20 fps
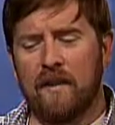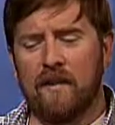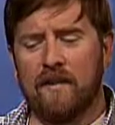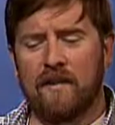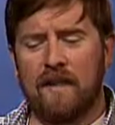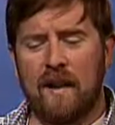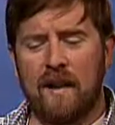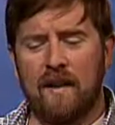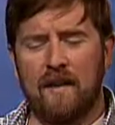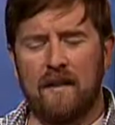
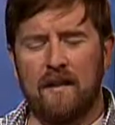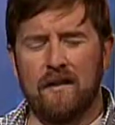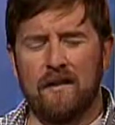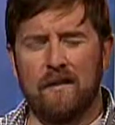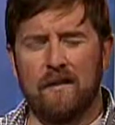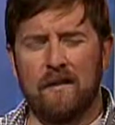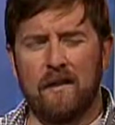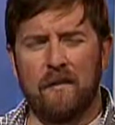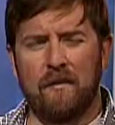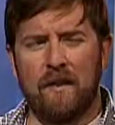state is
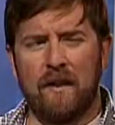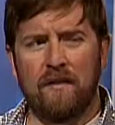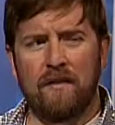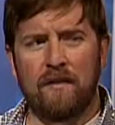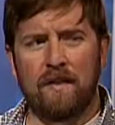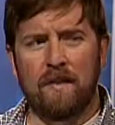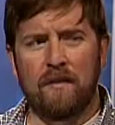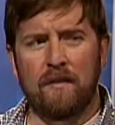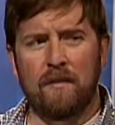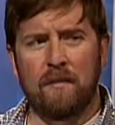35
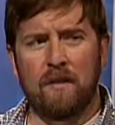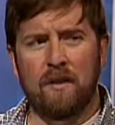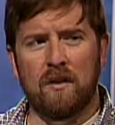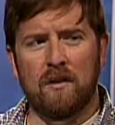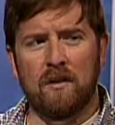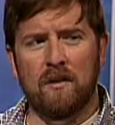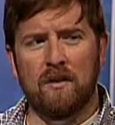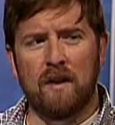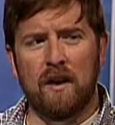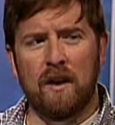cents
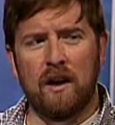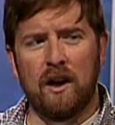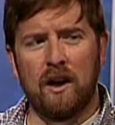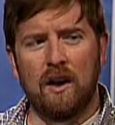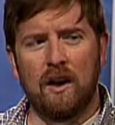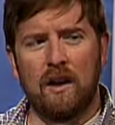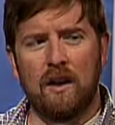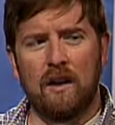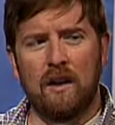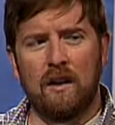per liter.
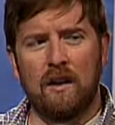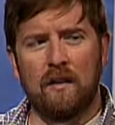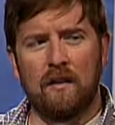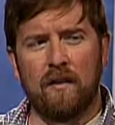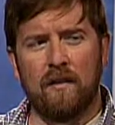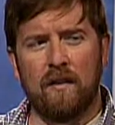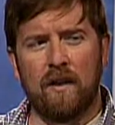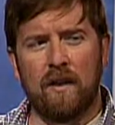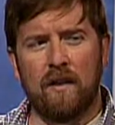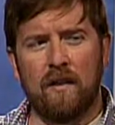Is
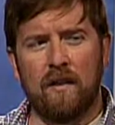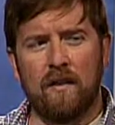that right?